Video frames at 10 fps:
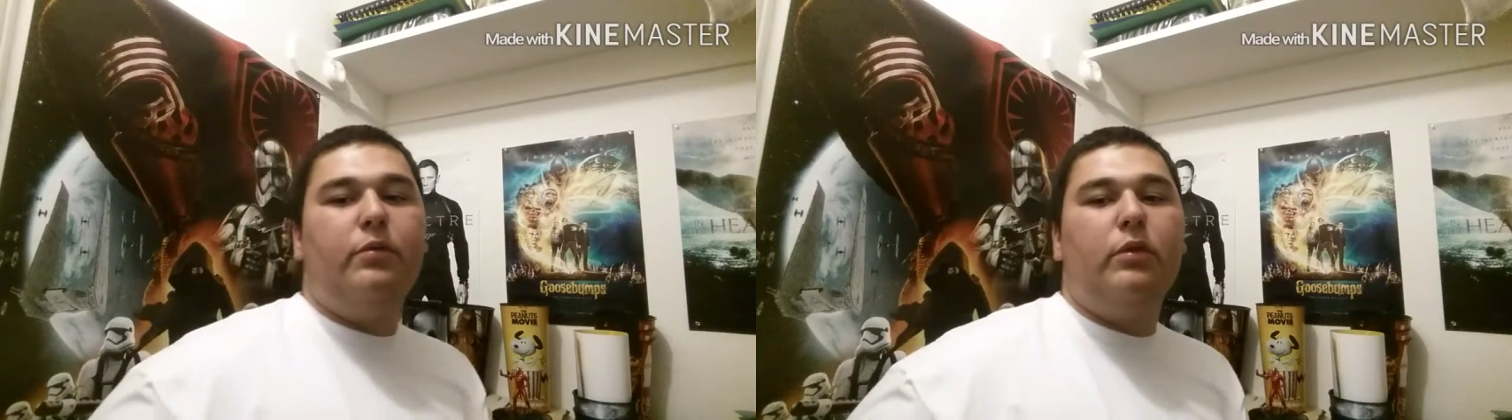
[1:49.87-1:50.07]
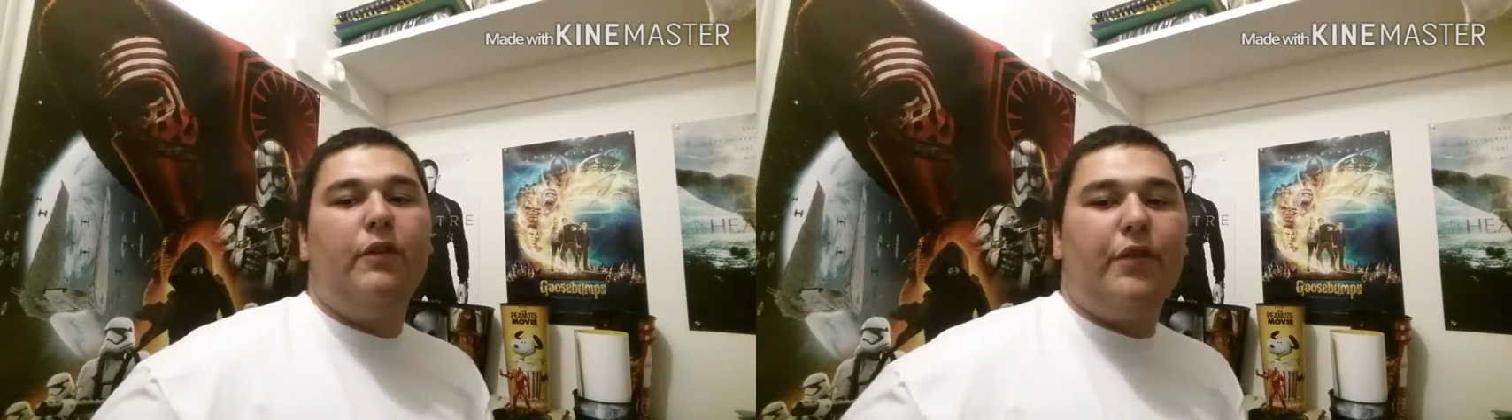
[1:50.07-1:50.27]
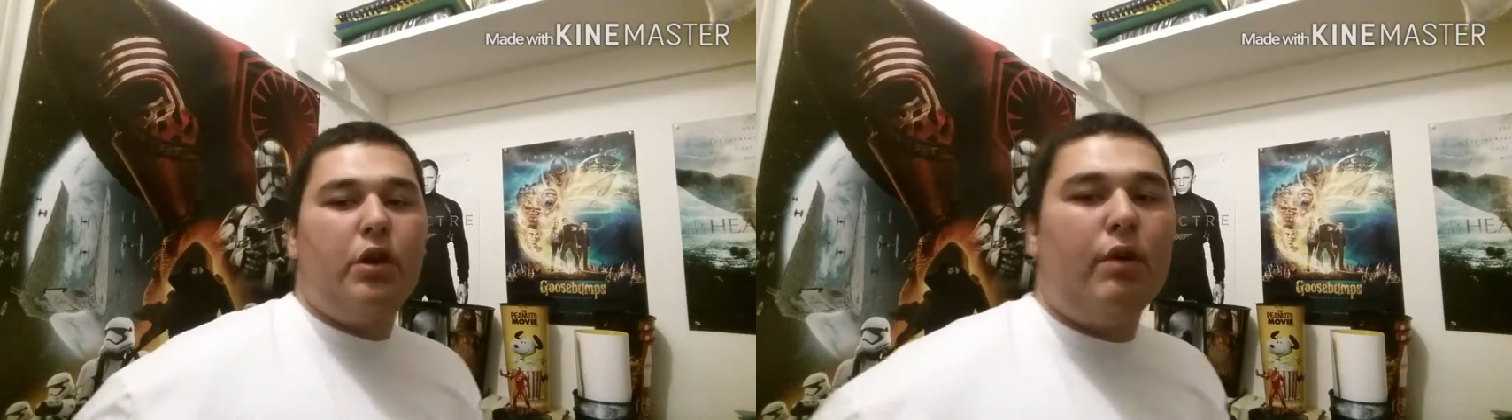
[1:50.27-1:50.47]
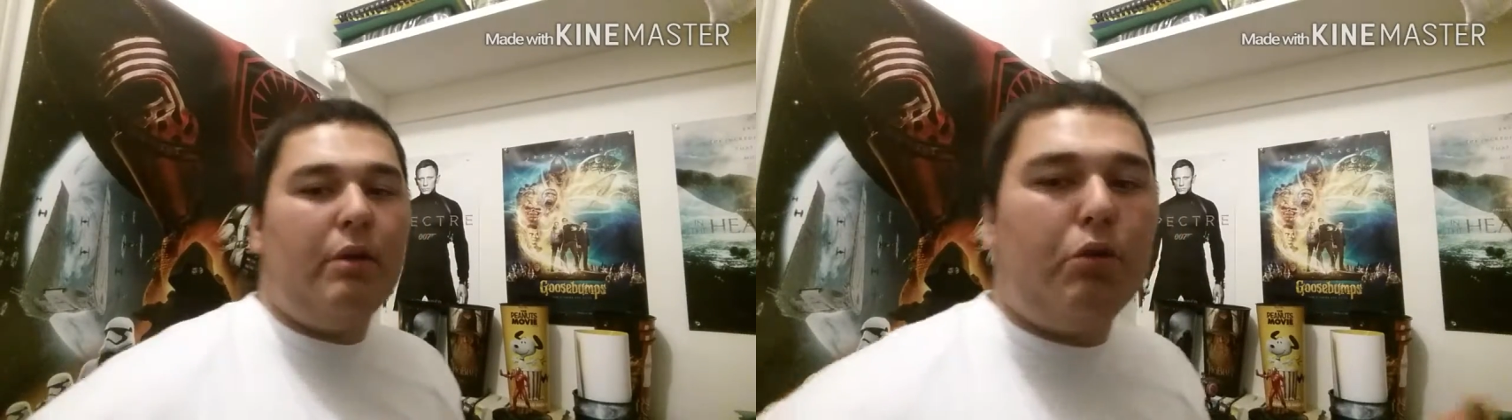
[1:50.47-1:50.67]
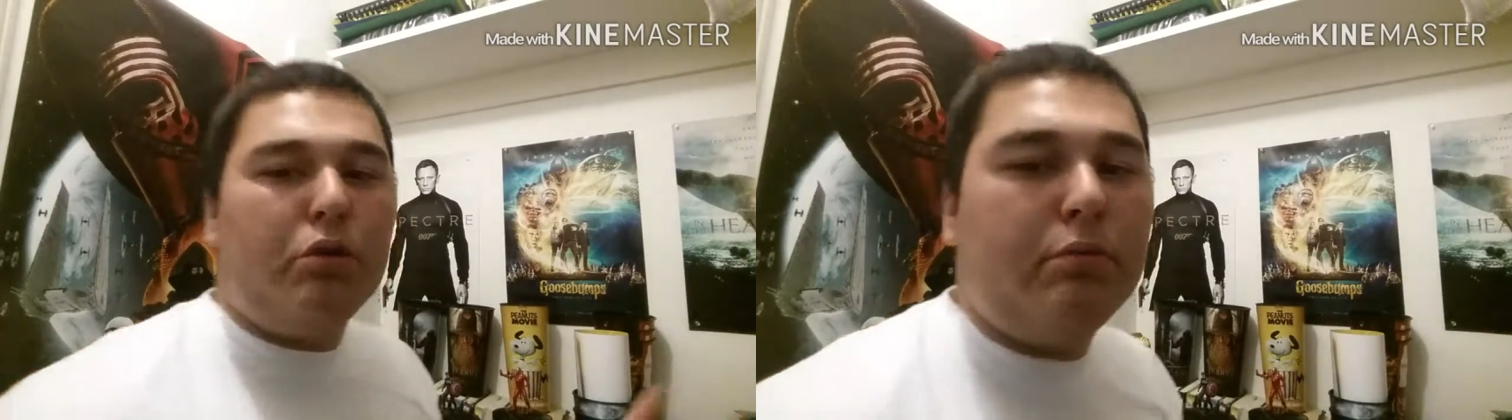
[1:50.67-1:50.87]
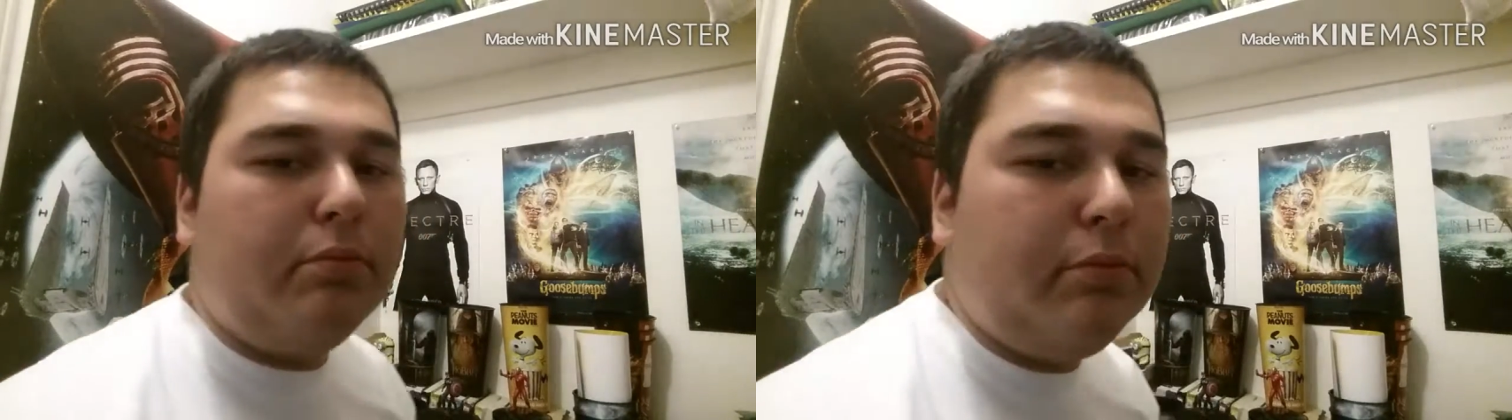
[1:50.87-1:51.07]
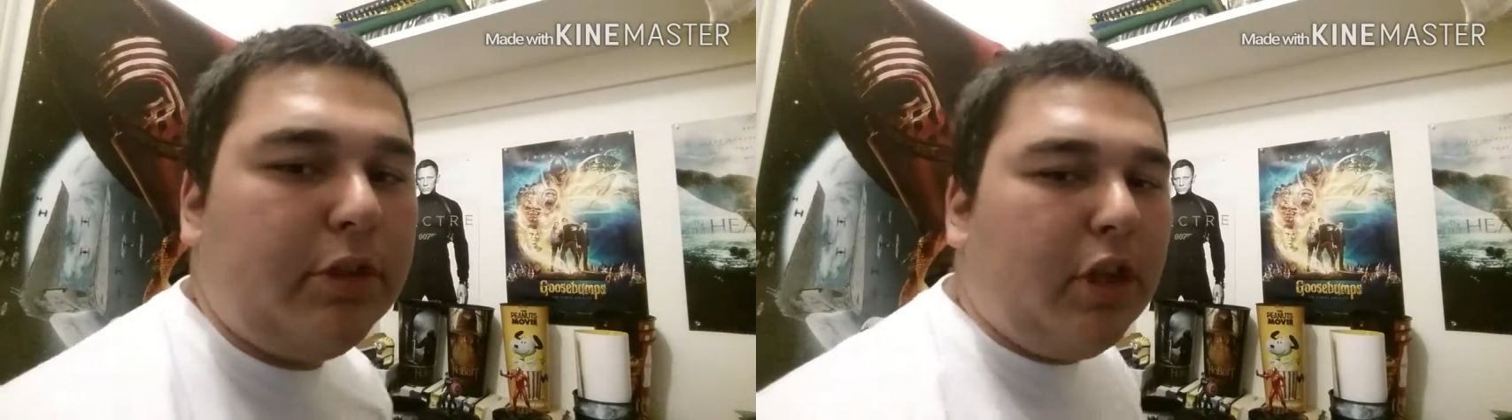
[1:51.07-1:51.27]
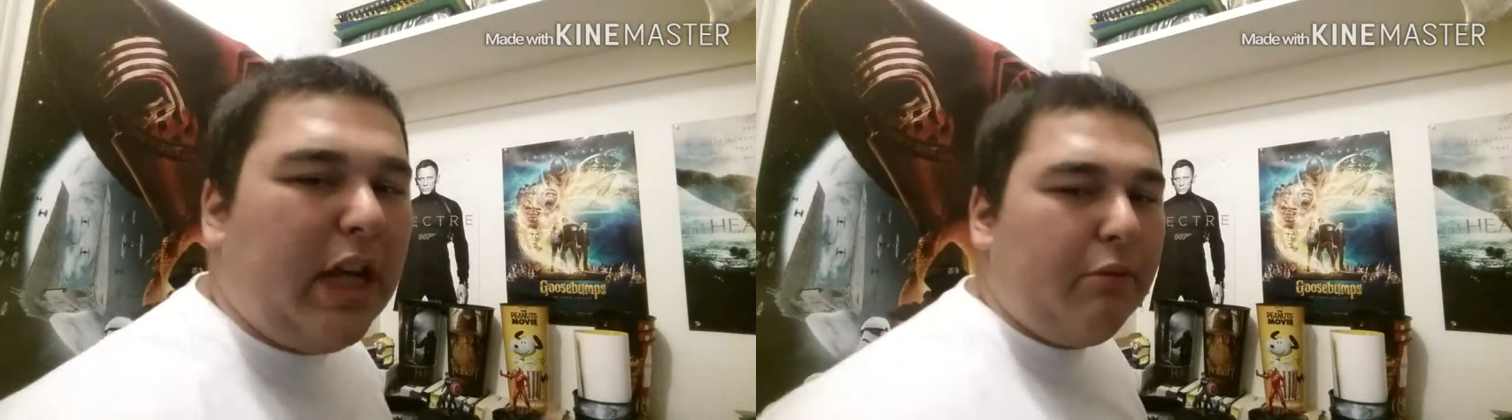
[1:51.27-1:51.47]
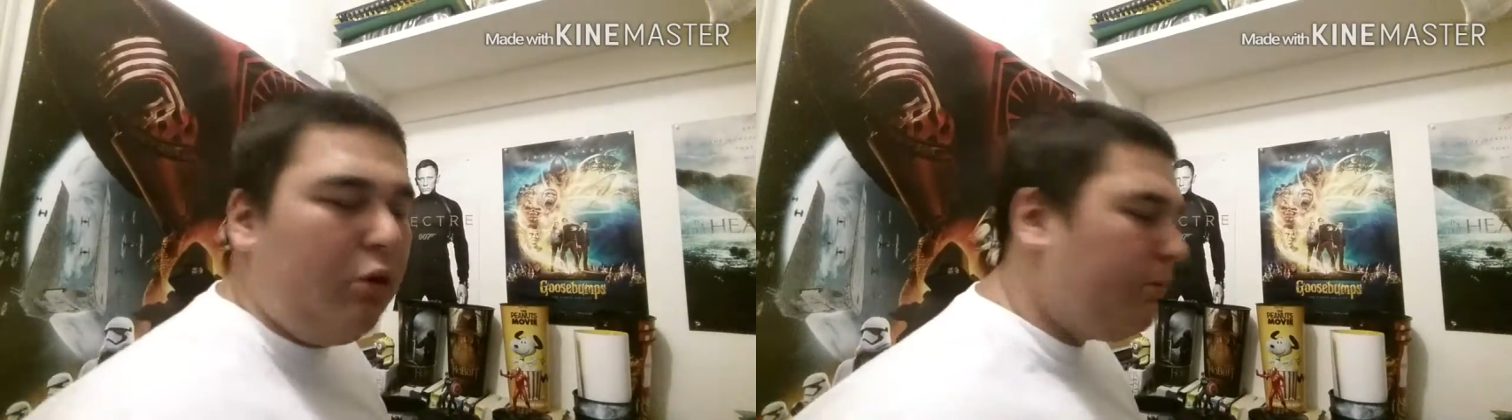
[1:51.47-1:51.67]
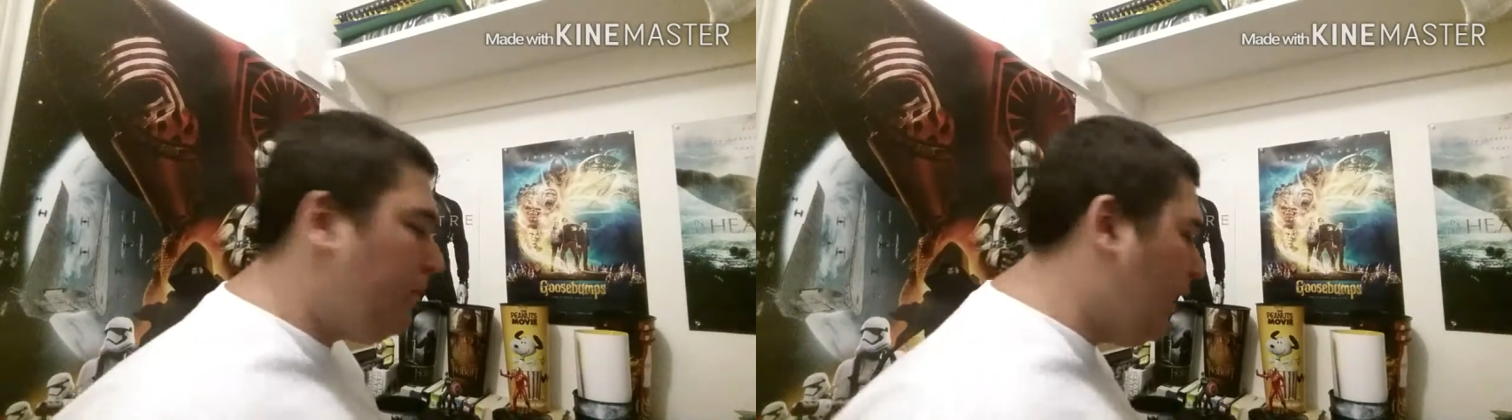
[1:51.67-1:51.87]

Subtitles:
review, it won't